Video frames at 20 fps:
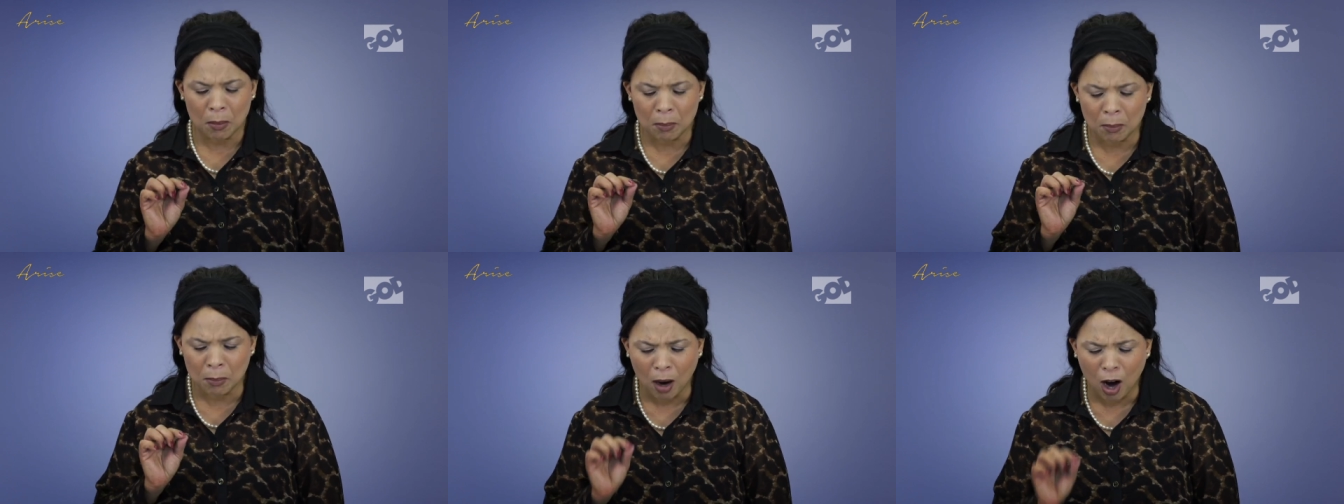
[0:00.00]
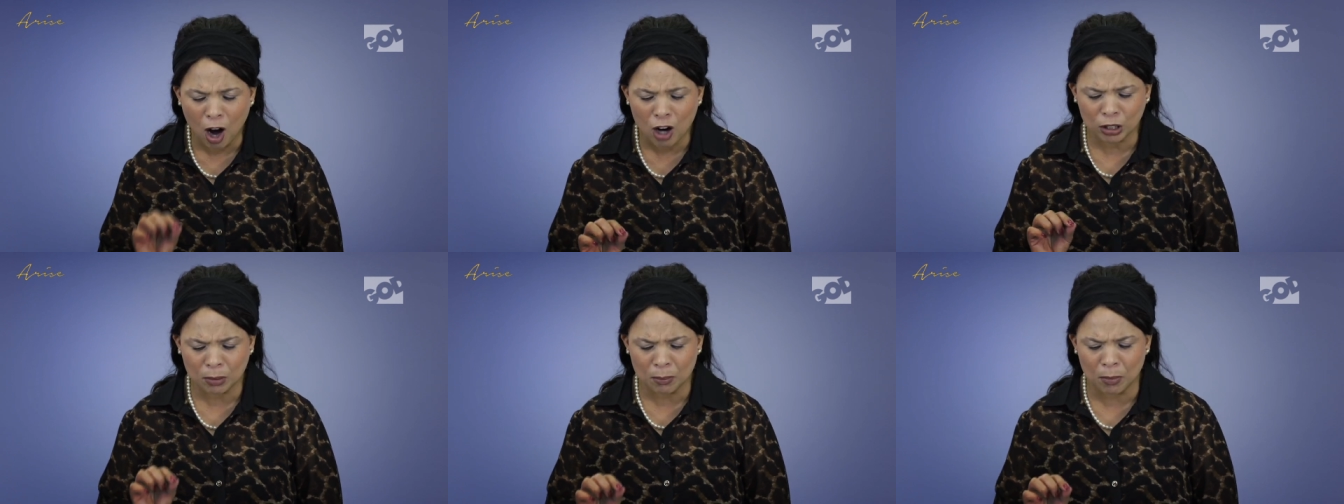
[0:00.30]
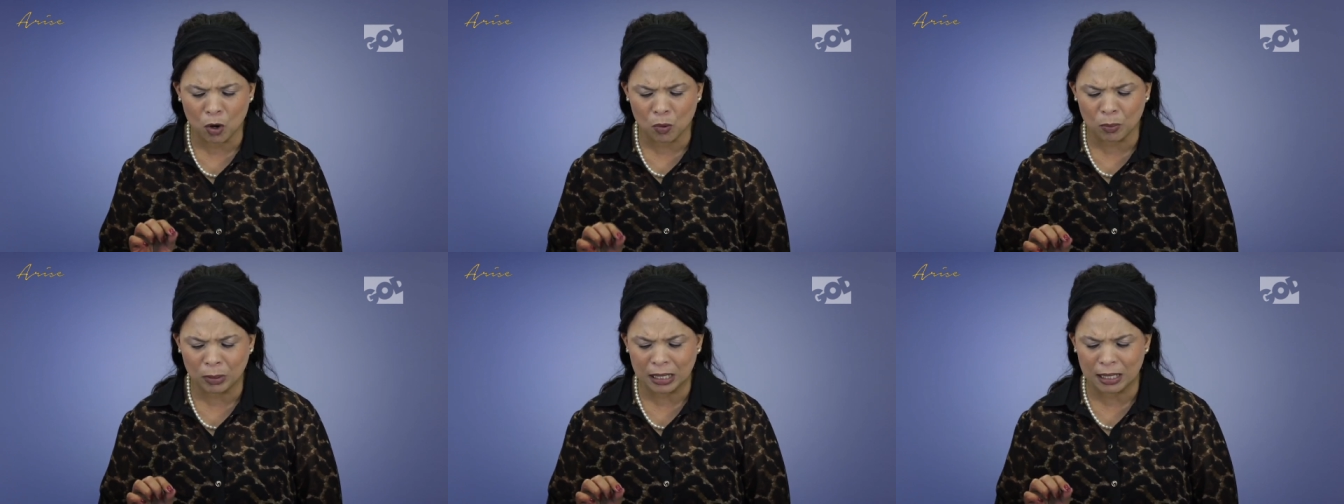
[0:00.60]
Marked
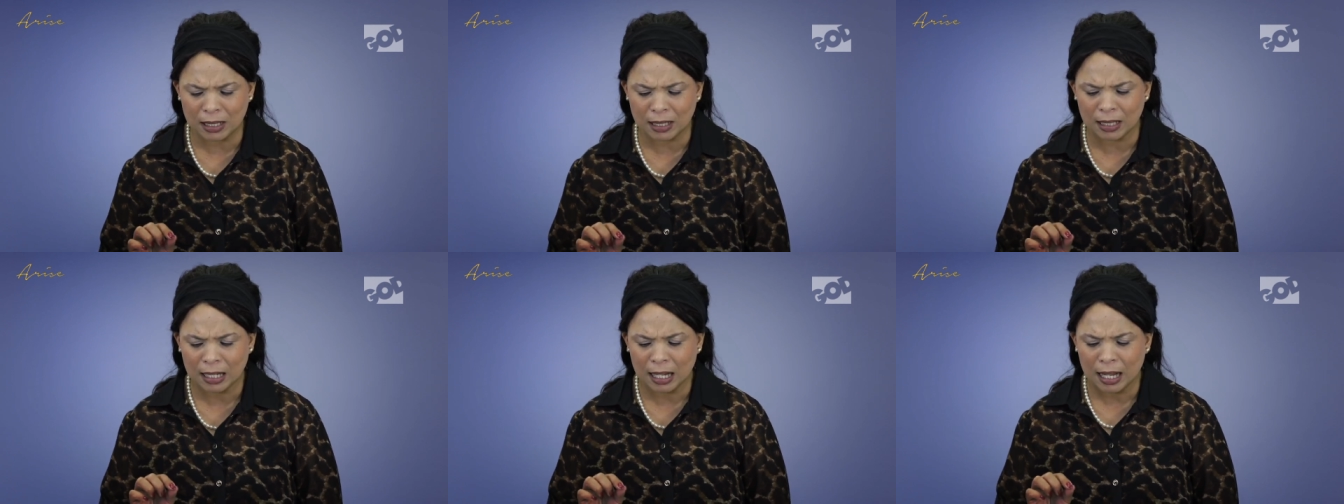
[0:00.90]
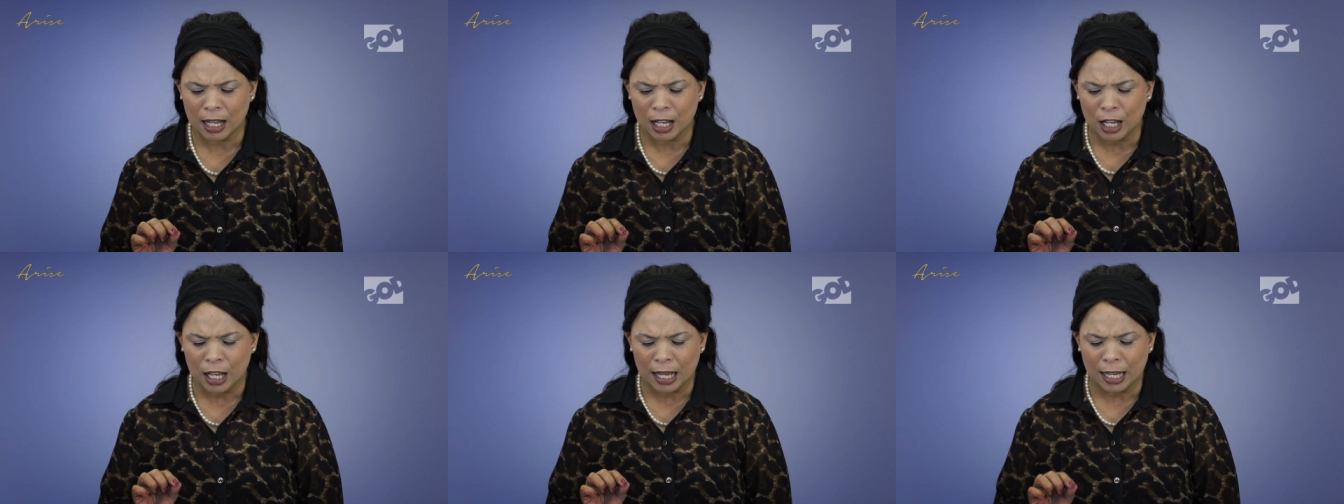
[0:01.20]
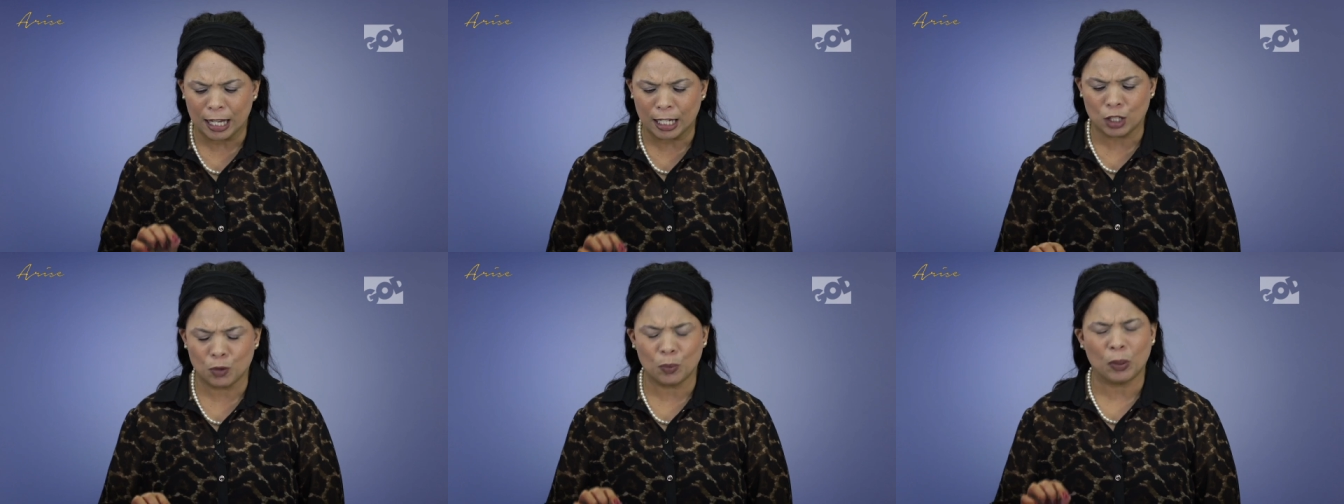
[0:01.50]
moments
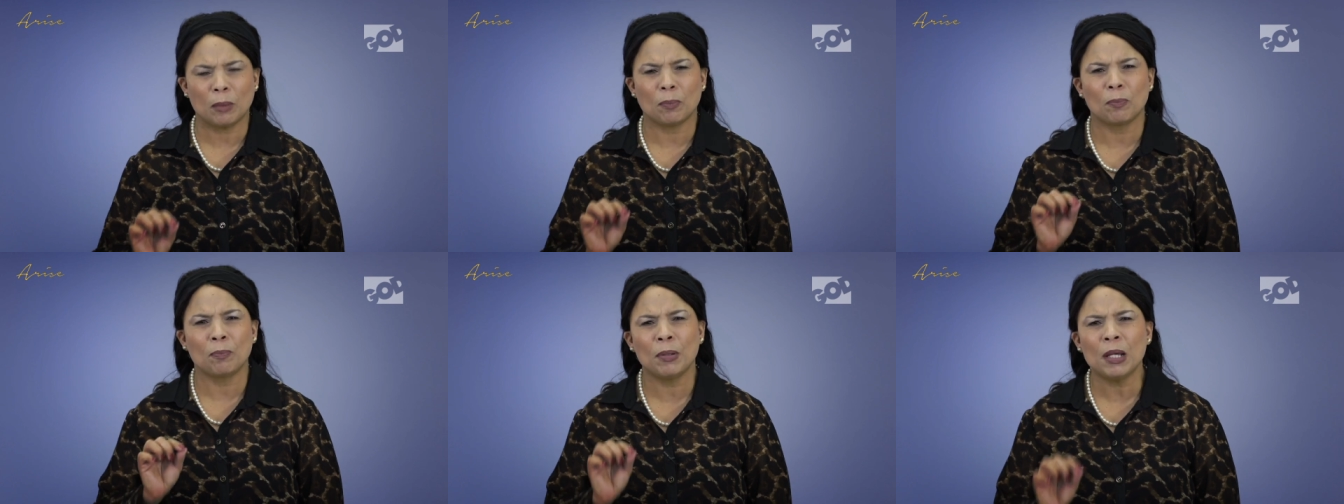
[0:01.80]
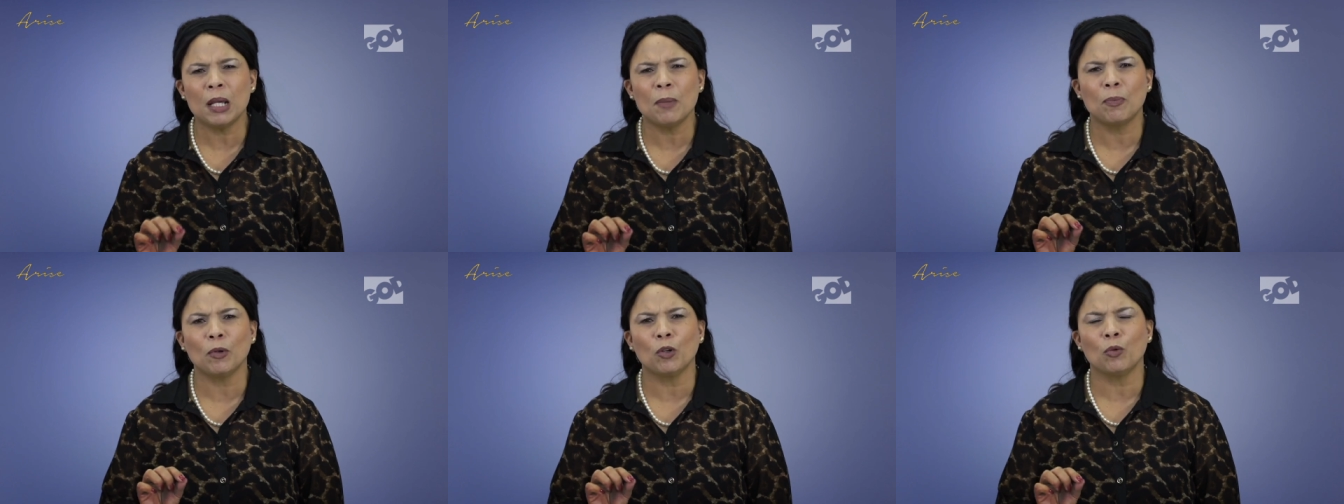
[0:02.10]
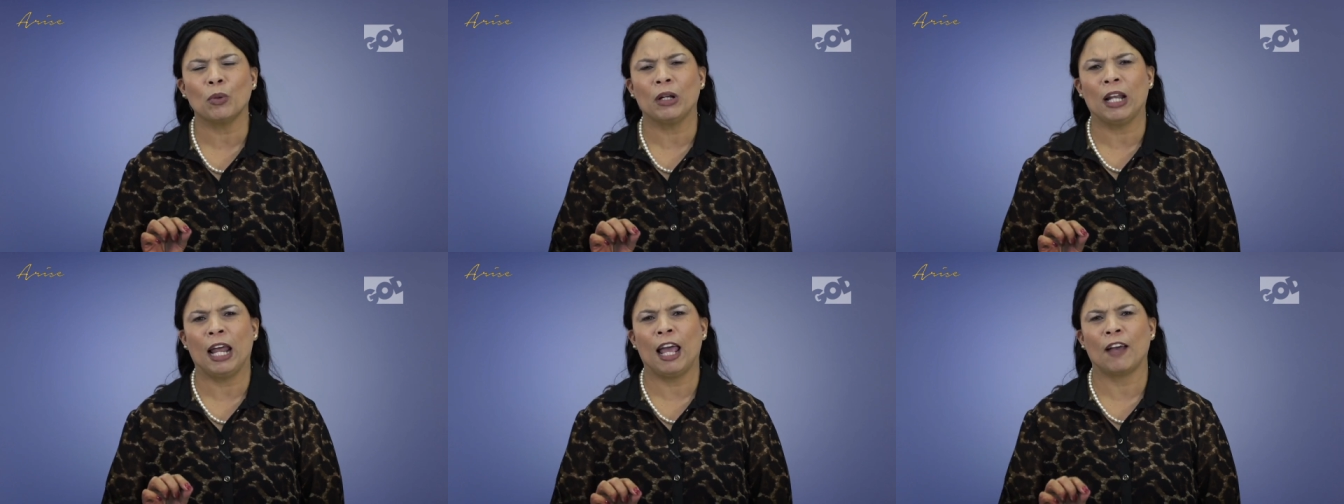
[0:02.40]
is when
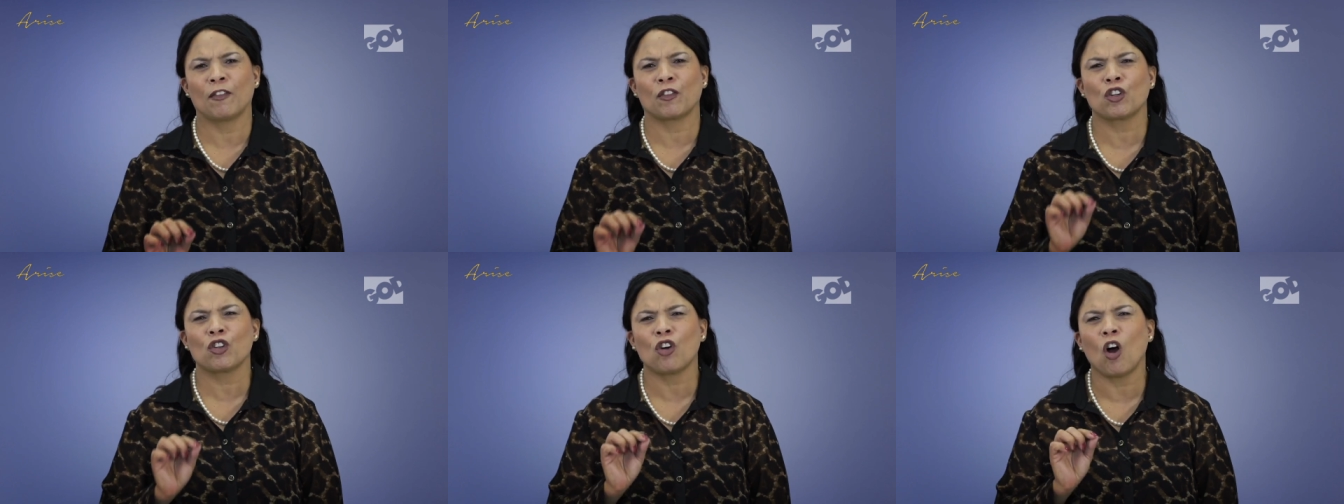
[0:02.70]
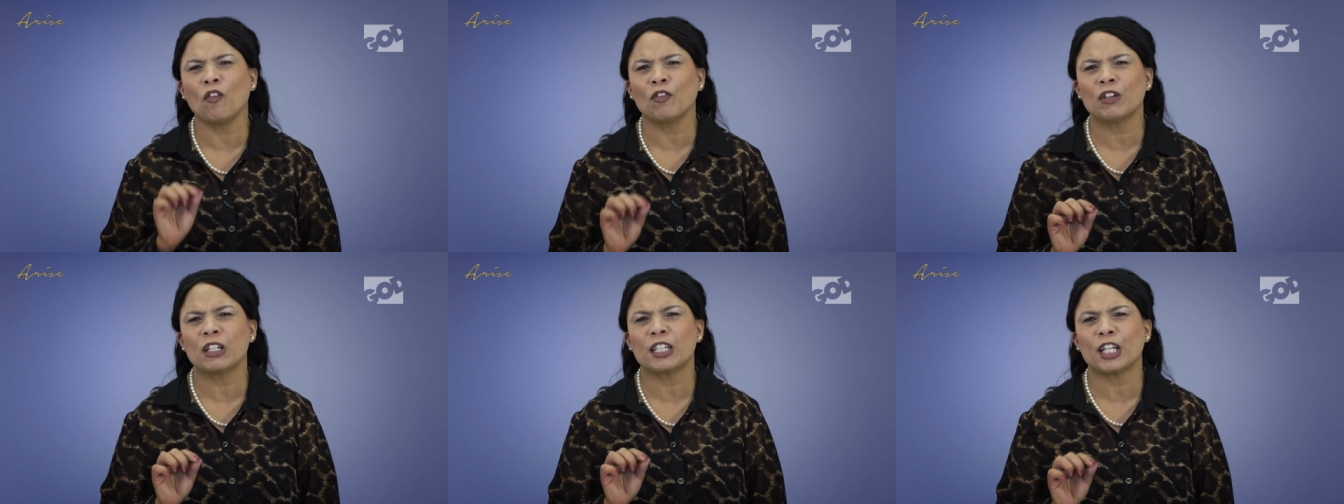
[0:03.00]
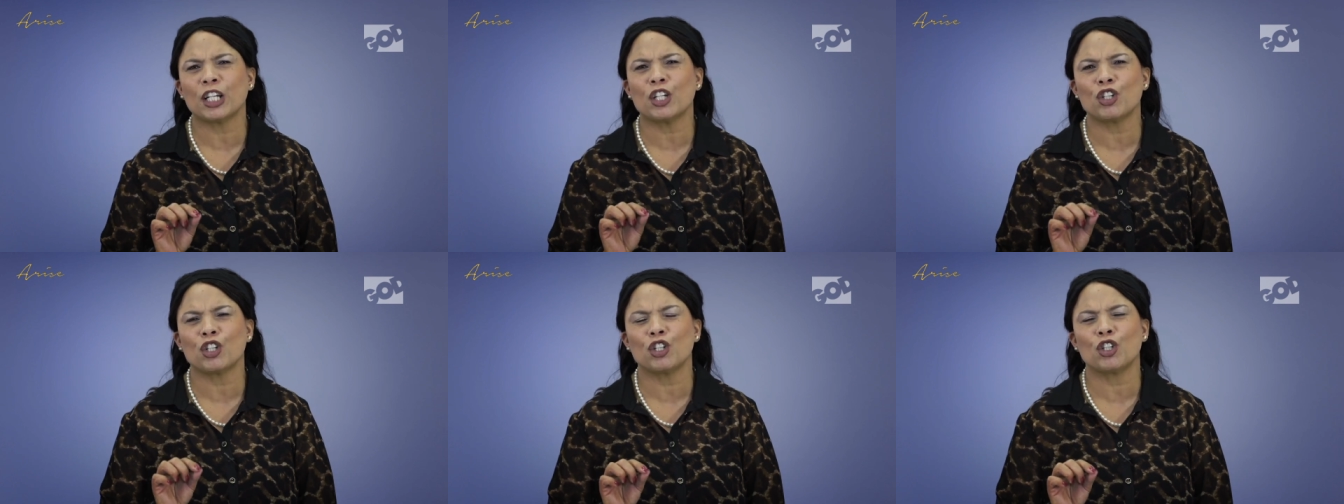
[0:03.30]
people will have
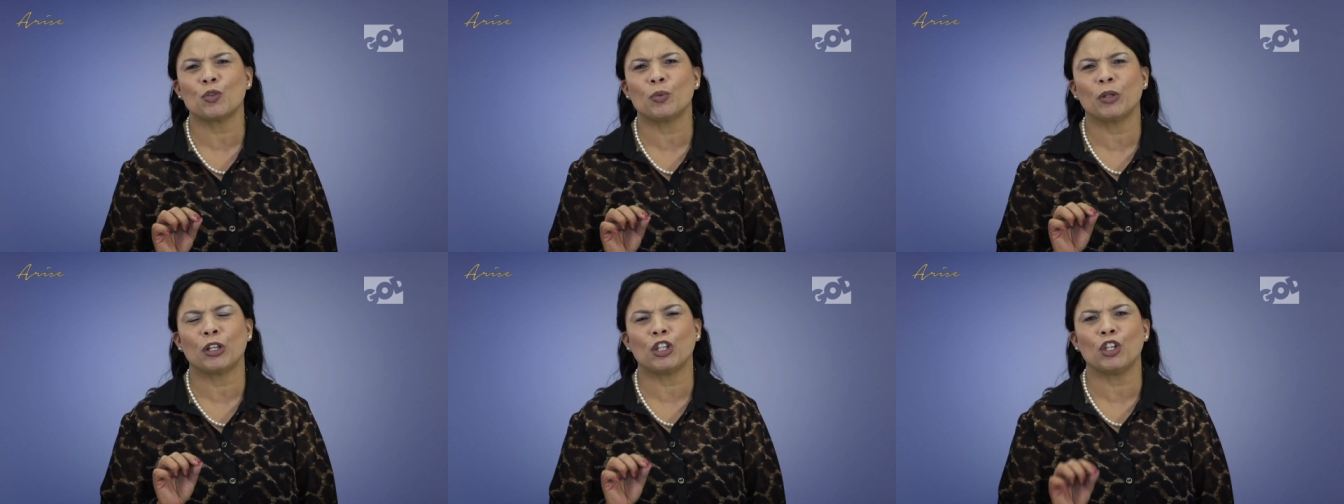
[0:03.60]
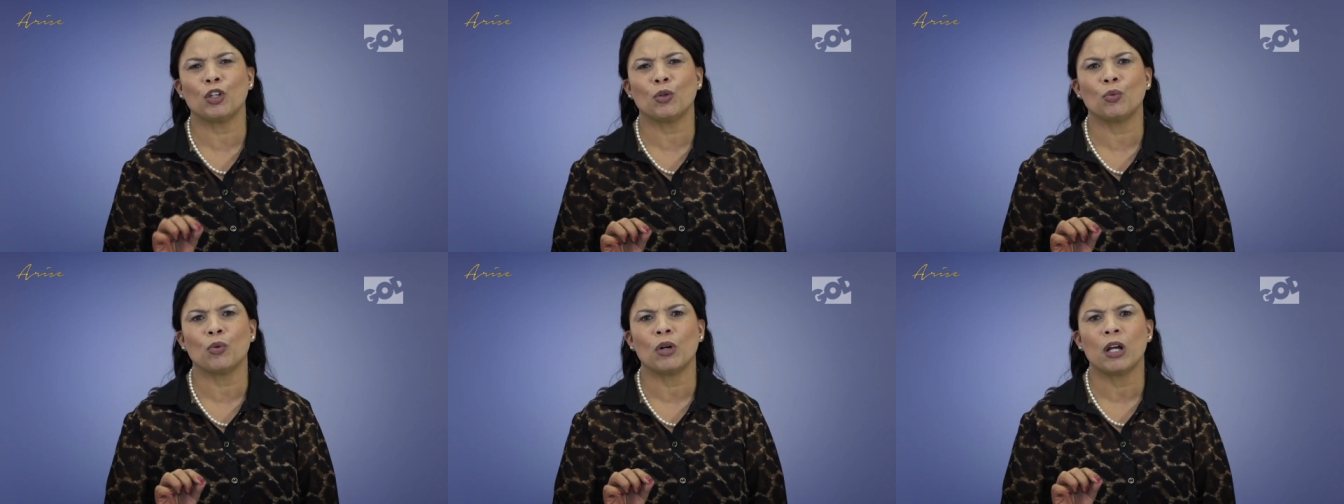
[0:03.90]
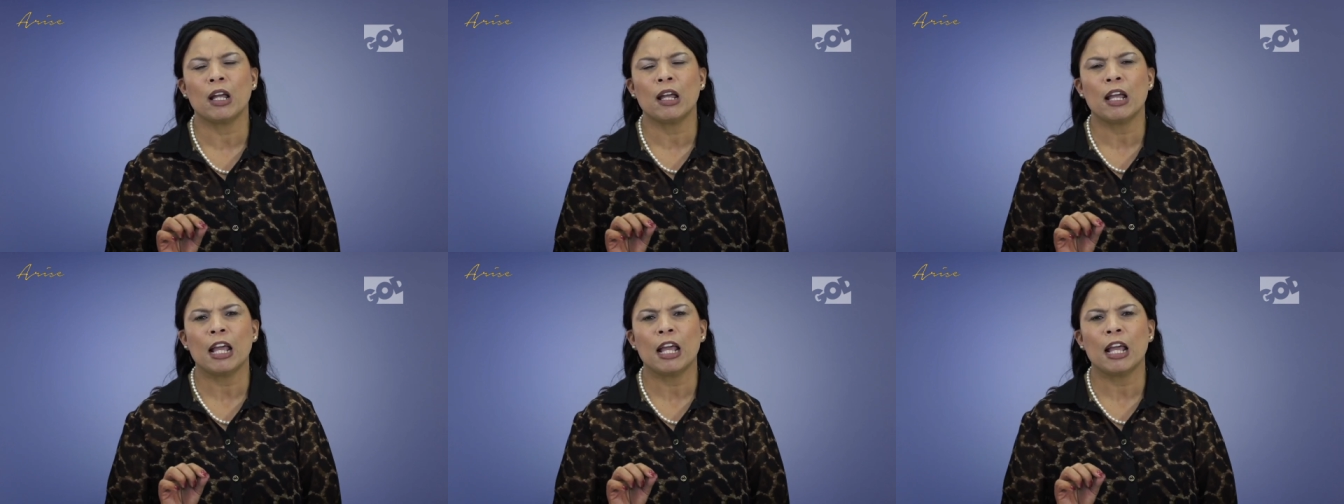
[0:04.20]
conversations with you